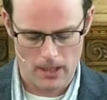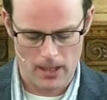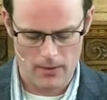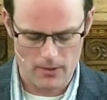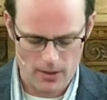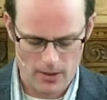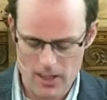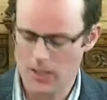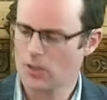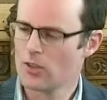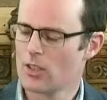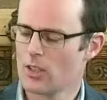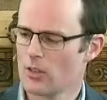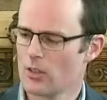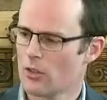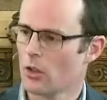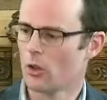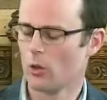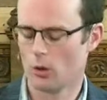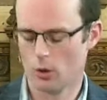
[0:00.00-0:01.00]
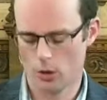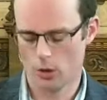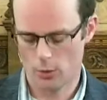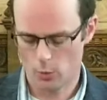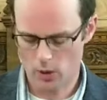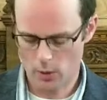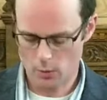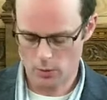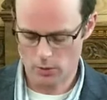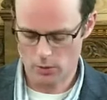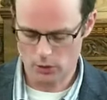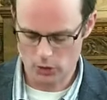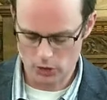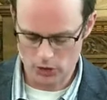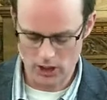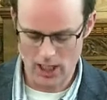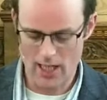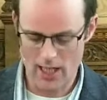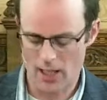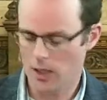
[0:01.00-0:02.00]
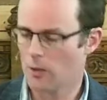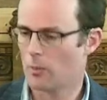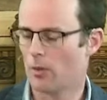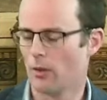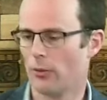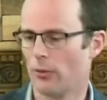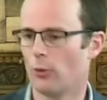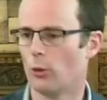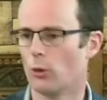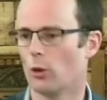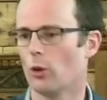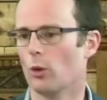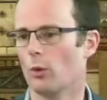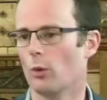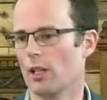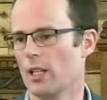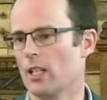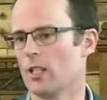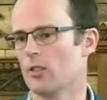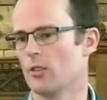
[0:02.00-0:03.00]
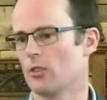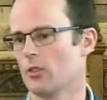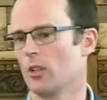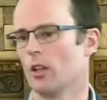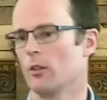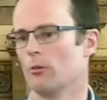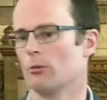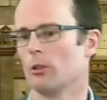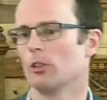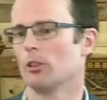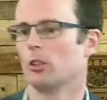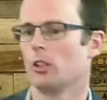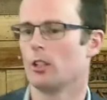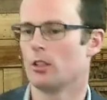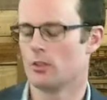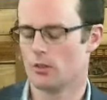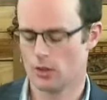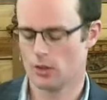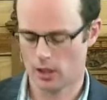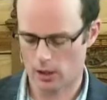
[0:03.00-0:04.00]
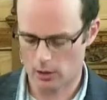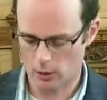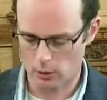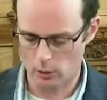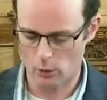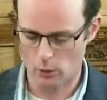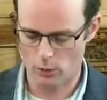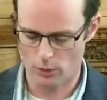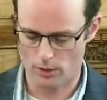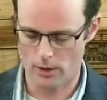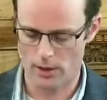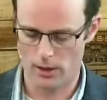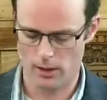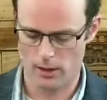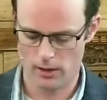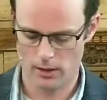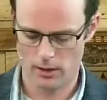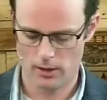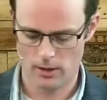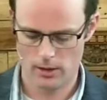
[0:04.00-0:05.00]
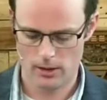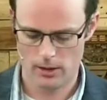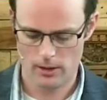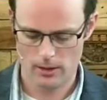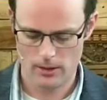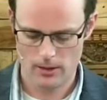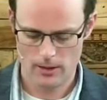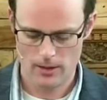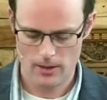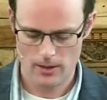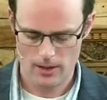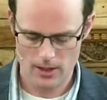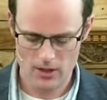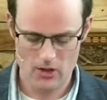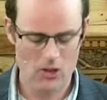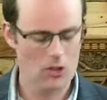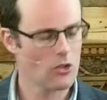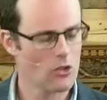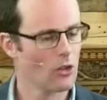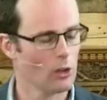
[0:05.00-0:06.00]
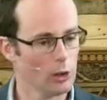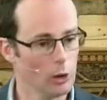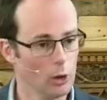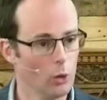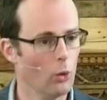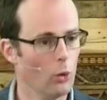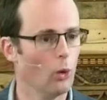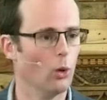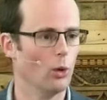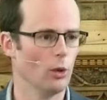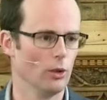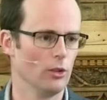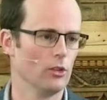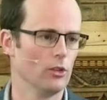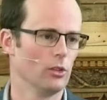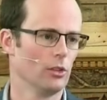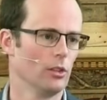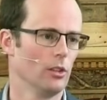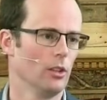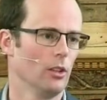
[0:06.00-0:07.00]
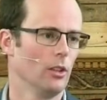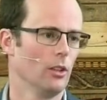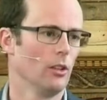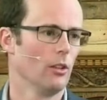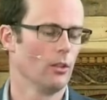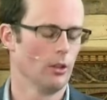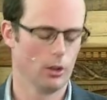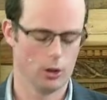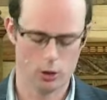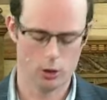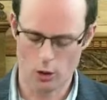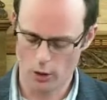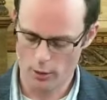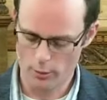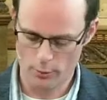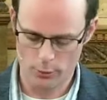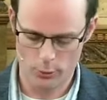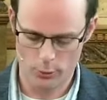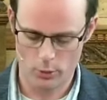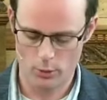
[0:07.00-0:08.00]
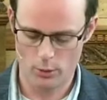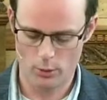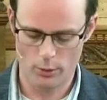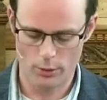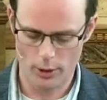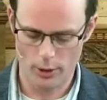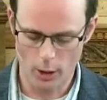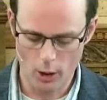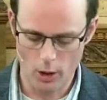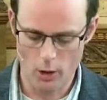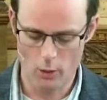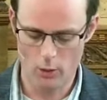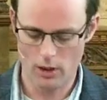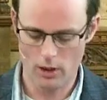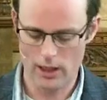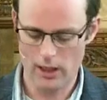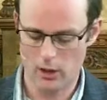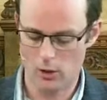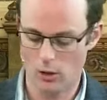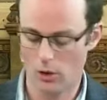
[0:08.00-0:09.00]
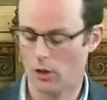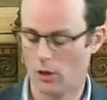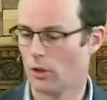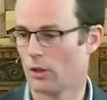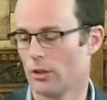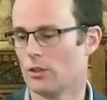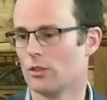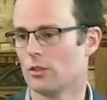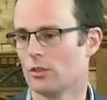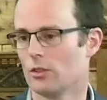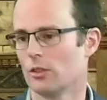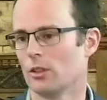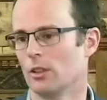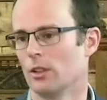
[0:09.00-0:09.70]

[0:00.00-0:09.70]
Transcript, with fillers: And this is the God we will stand before when his Son returns in glory. This is the Lord, the God of all, the holy God.